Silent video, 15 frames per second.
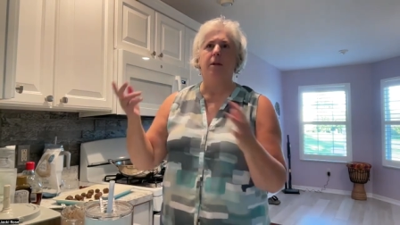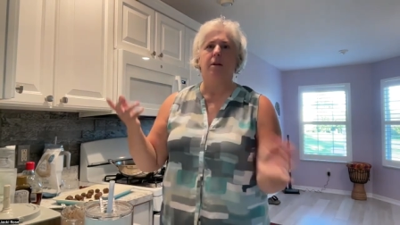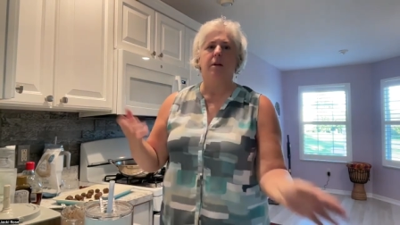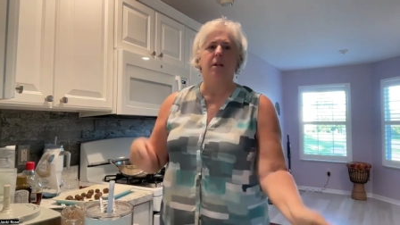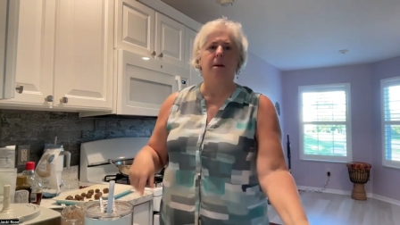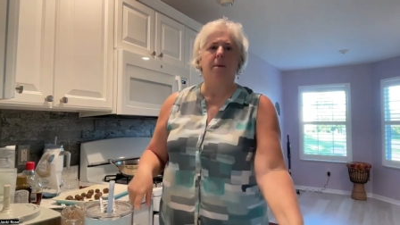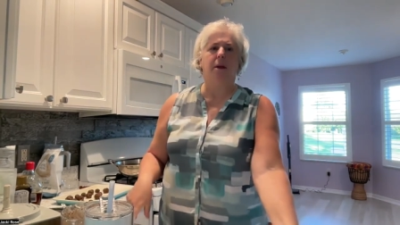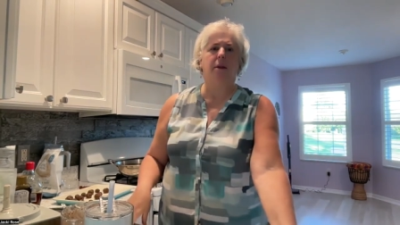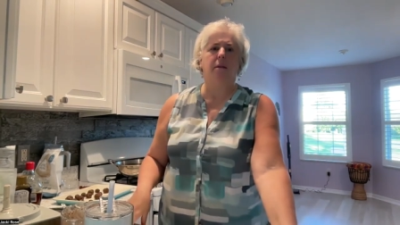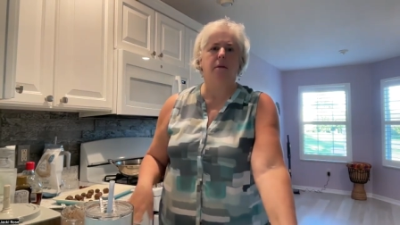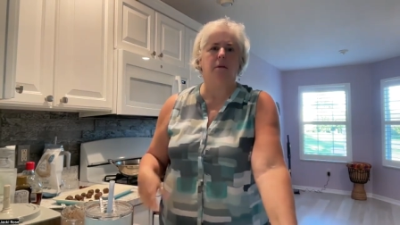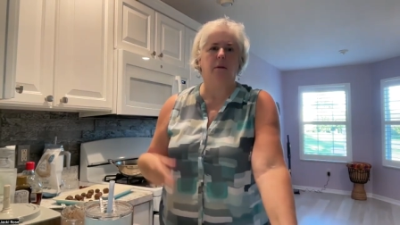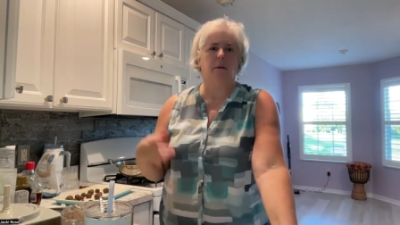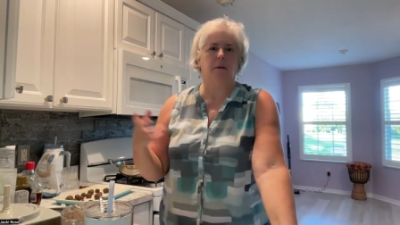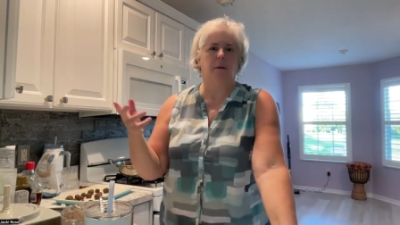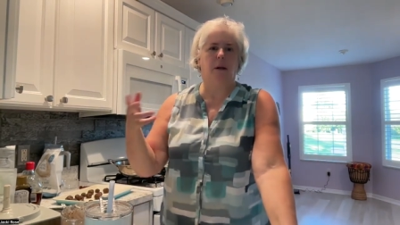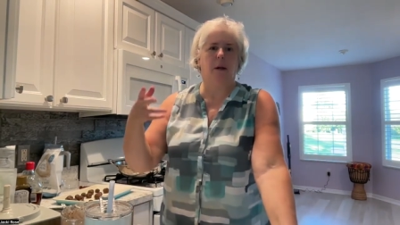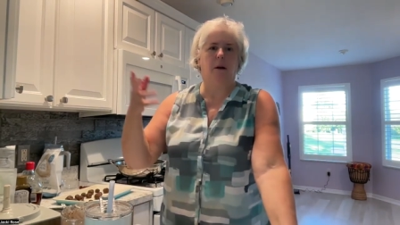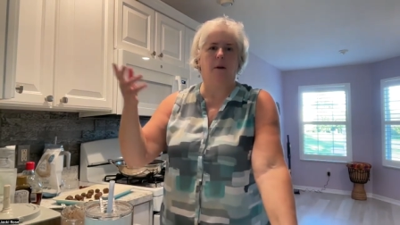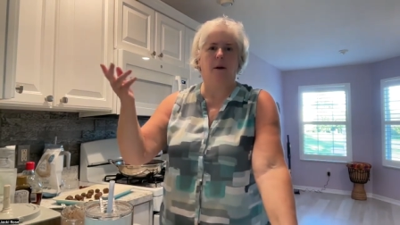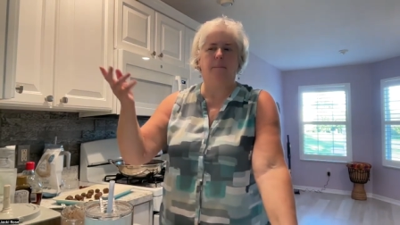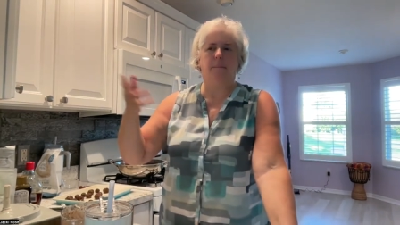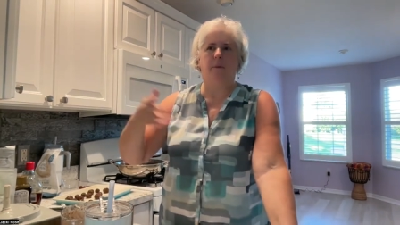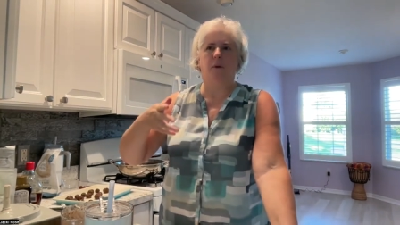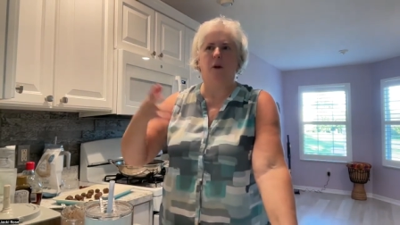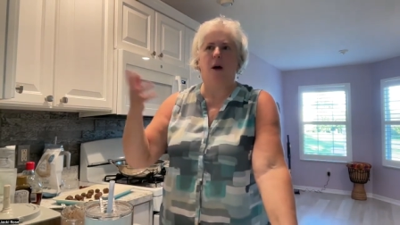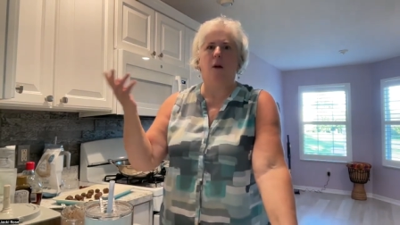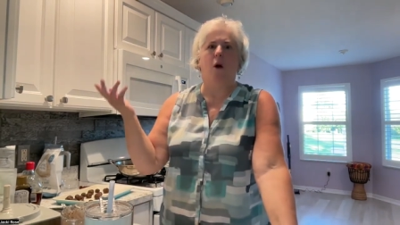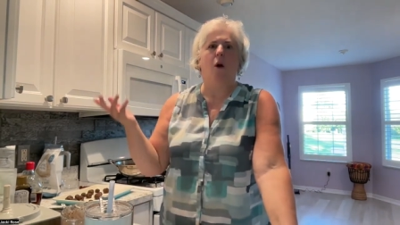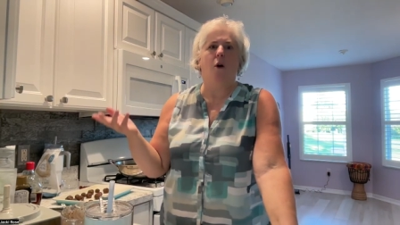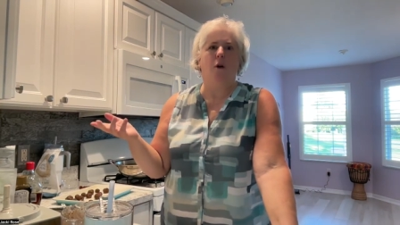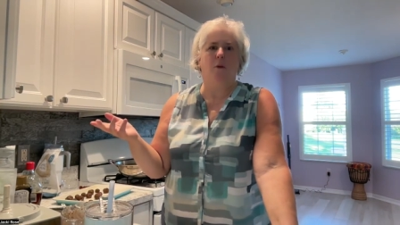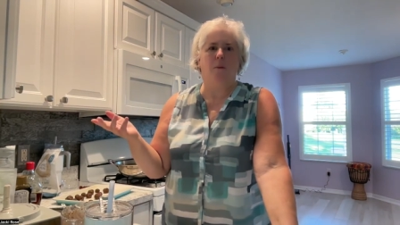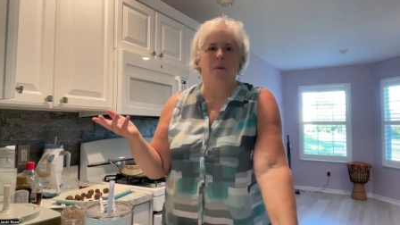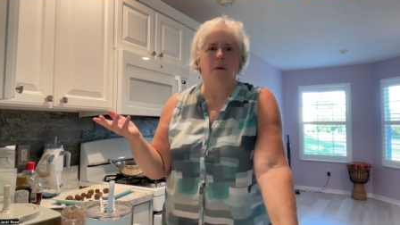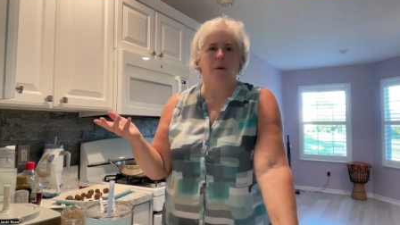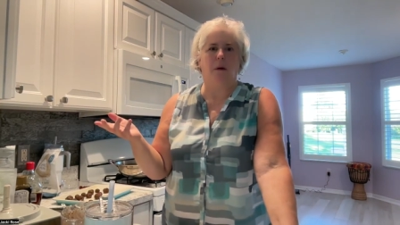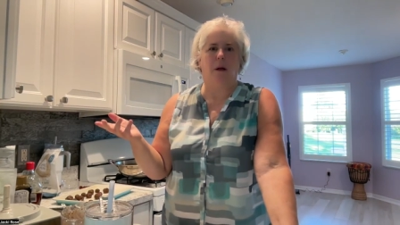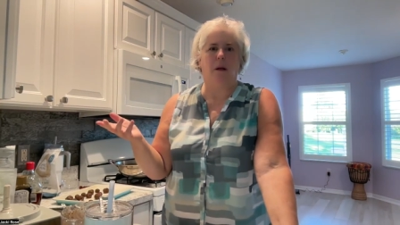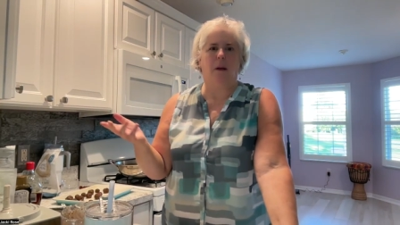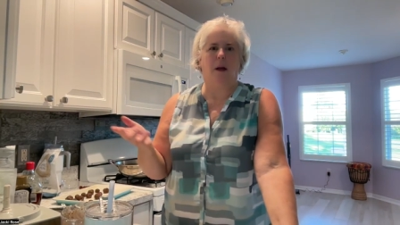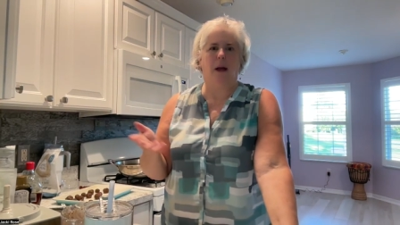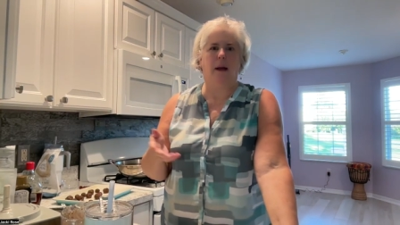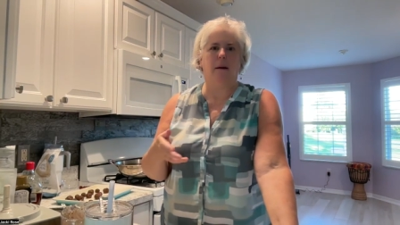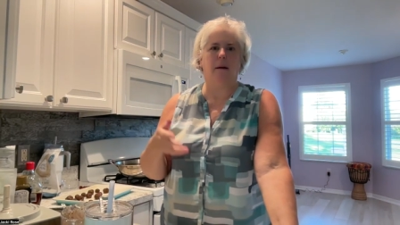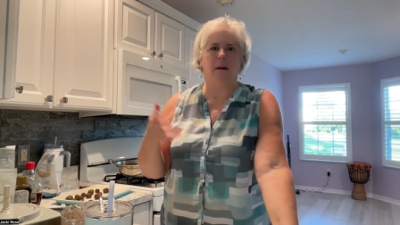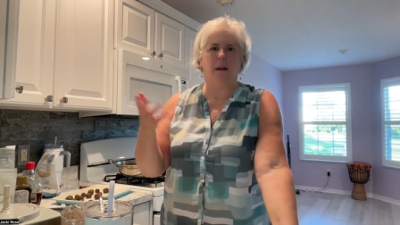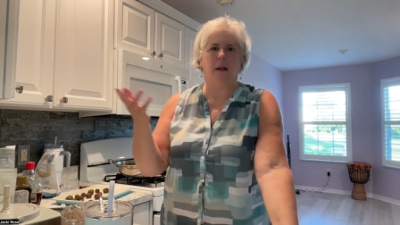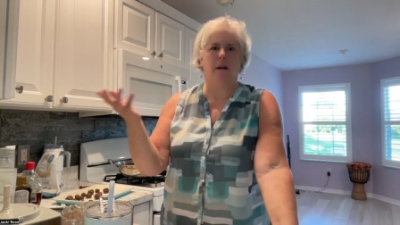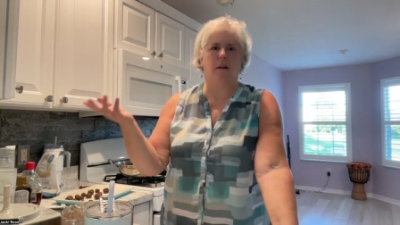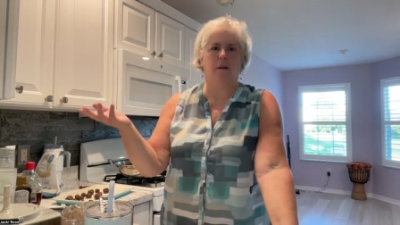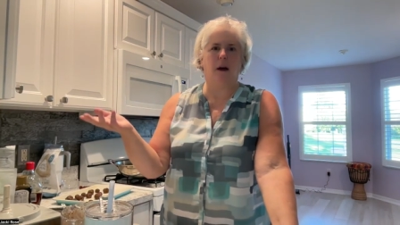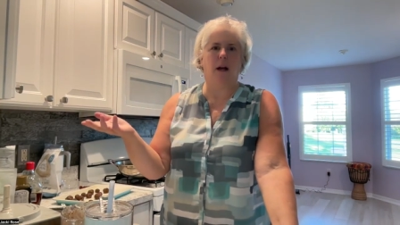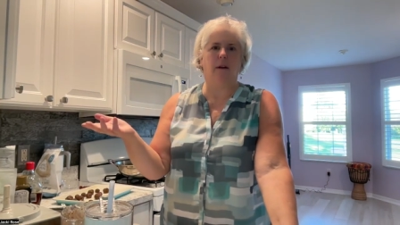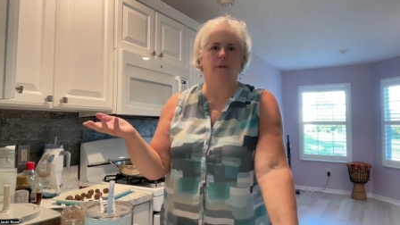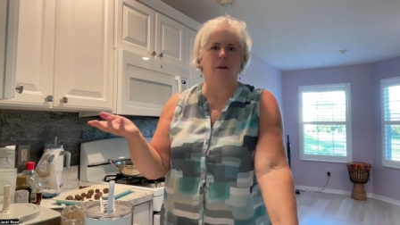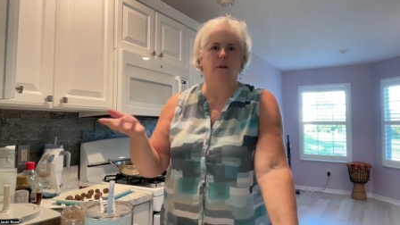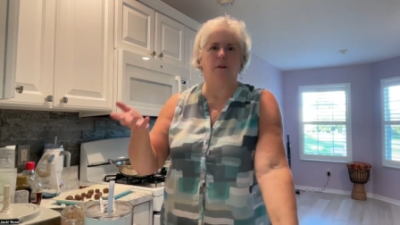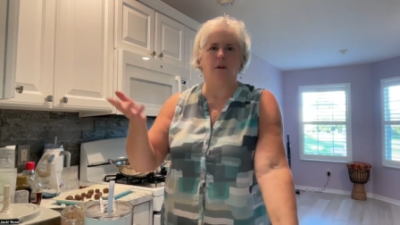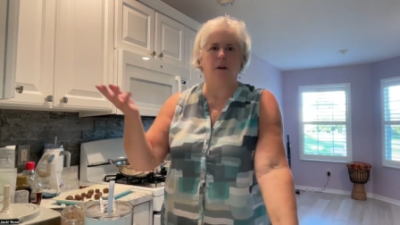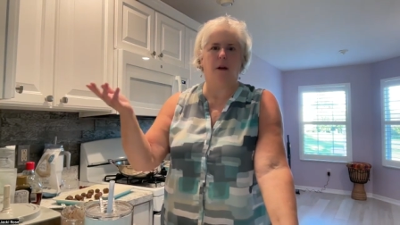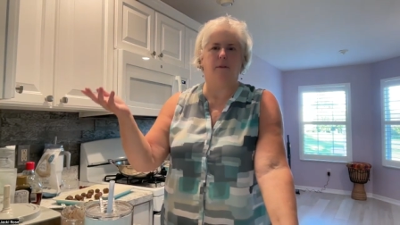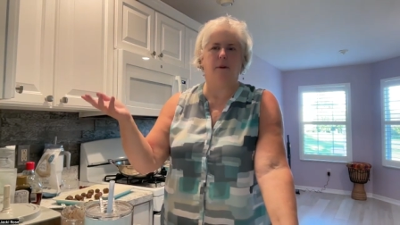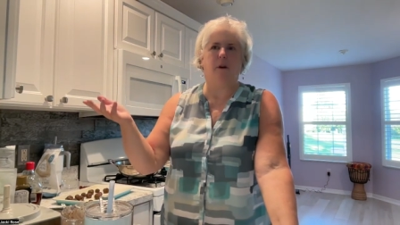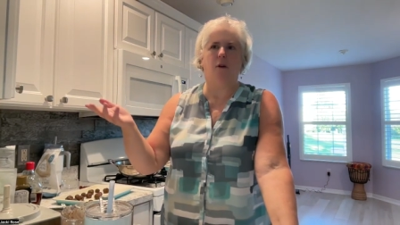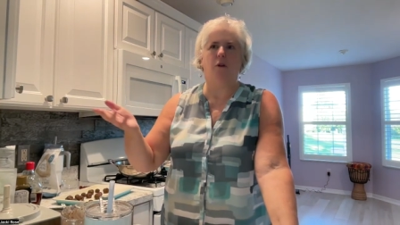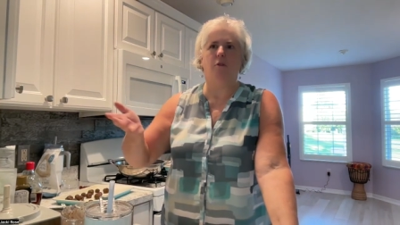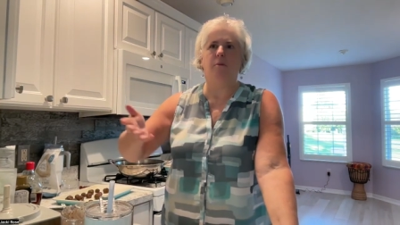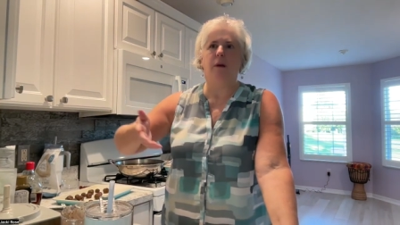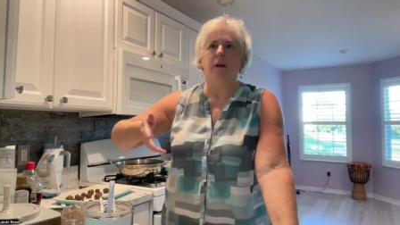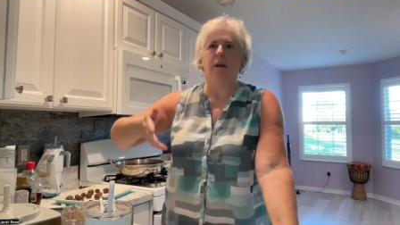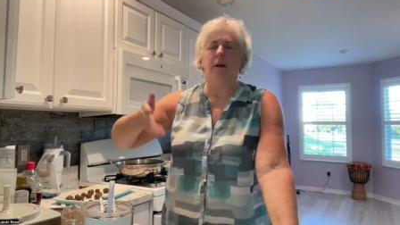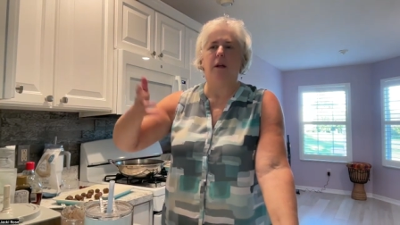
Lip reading: because I'm not home a lot. Like a lot of you, you're never home.